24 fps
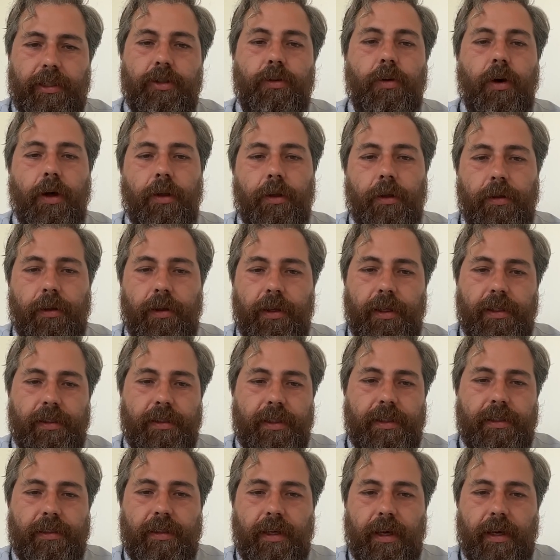to other
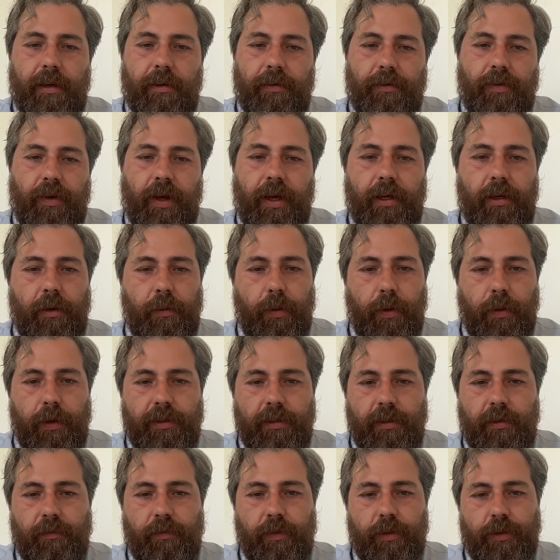things inside of
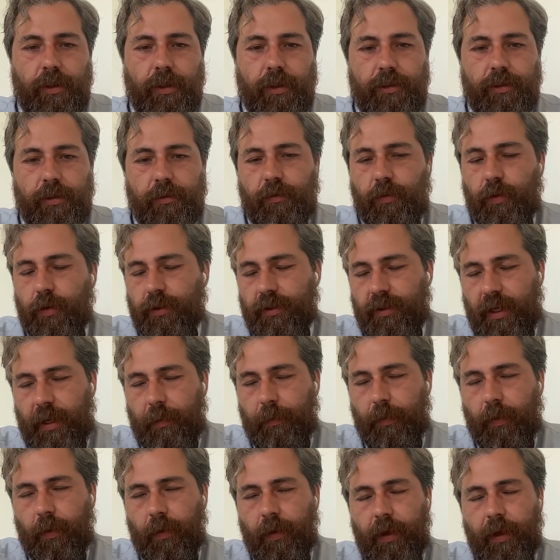AWS infrastructure, for
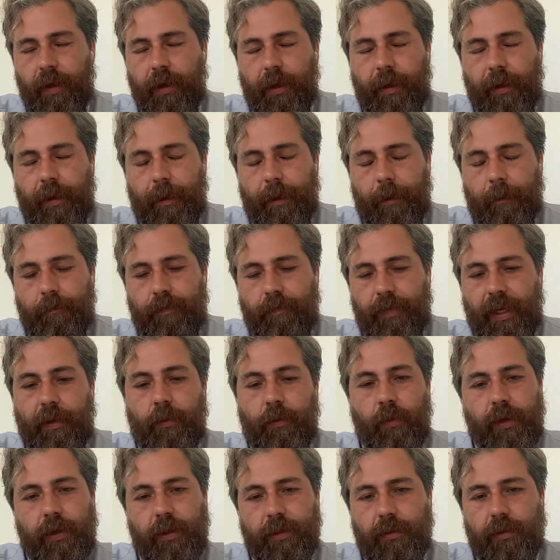example. Um,
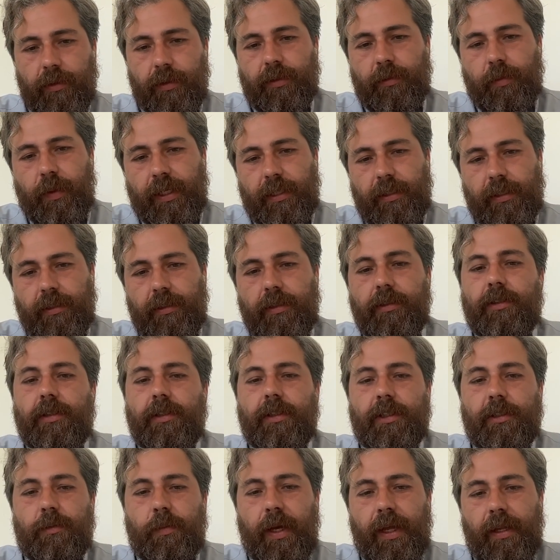and we also expect to, to,
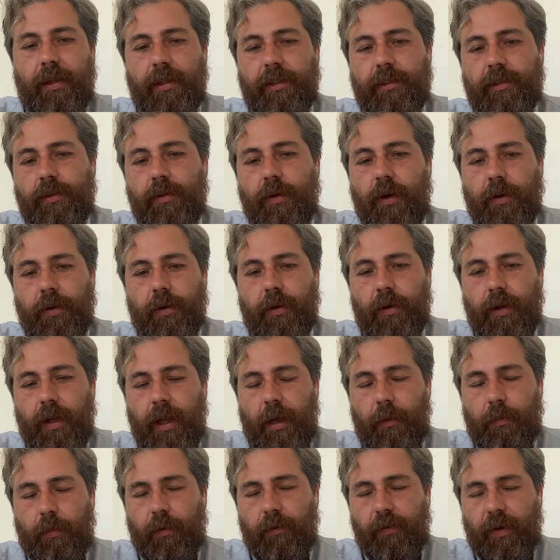expand this to other
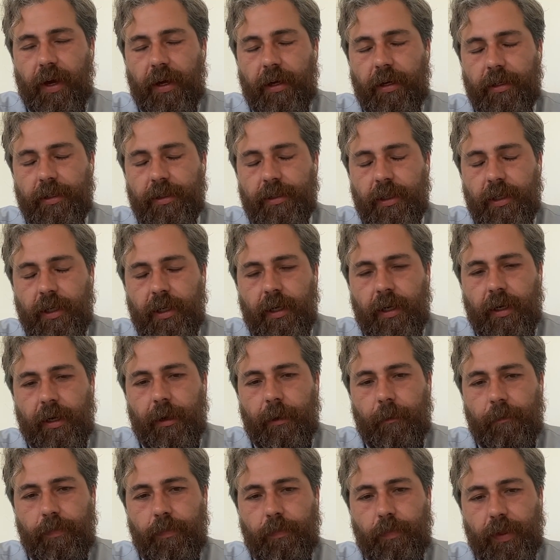cloud providers.
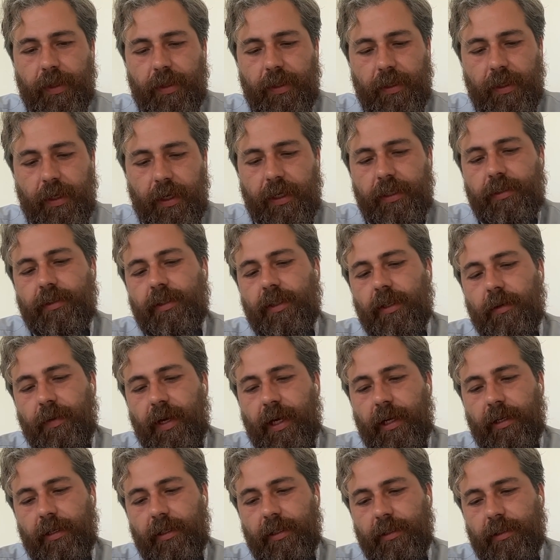Um, but the nice thing
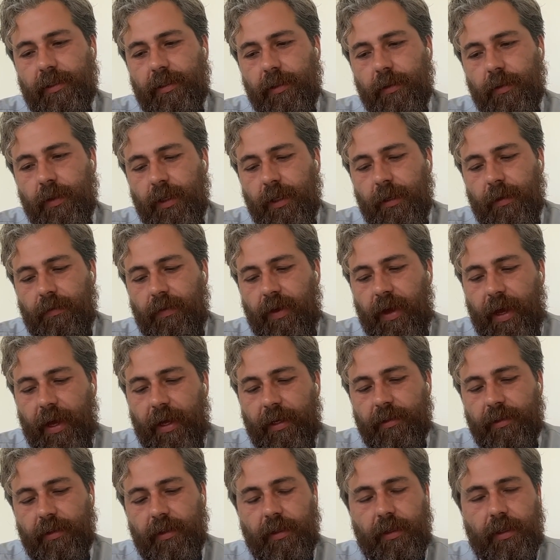about it is so
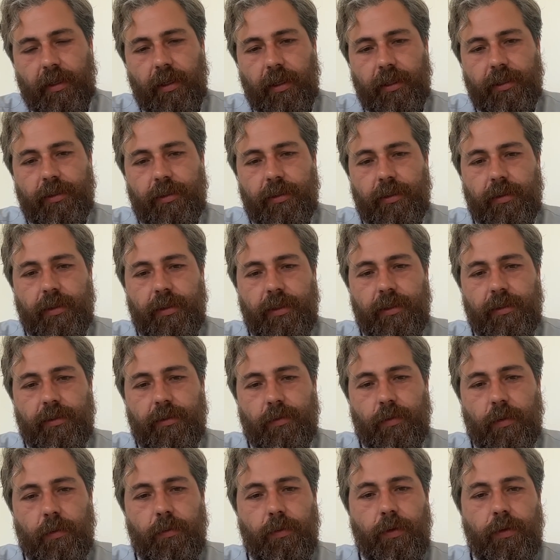as a cluster
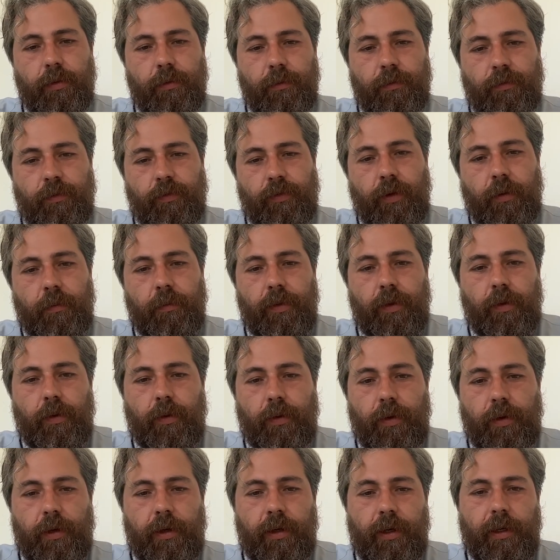is removed from
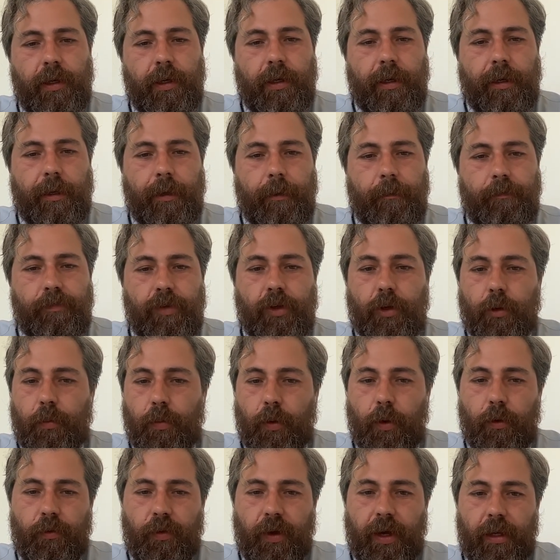your um, your
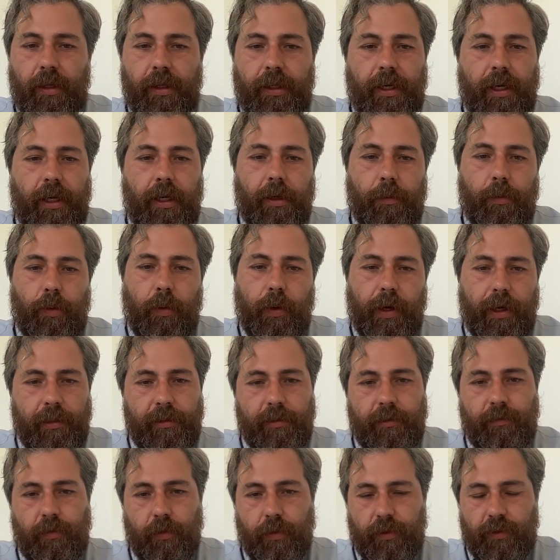profile in
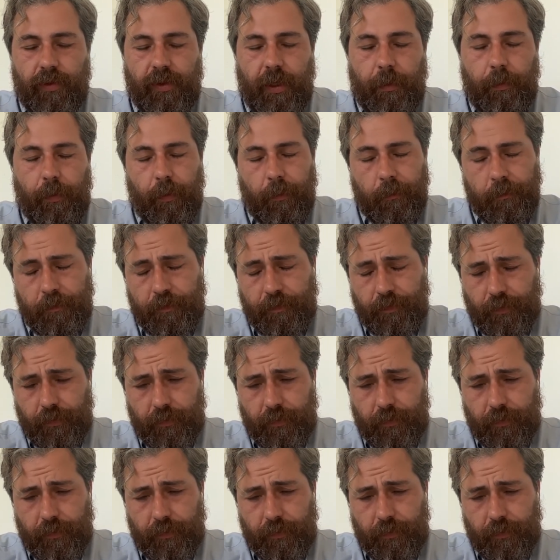AWS, for example.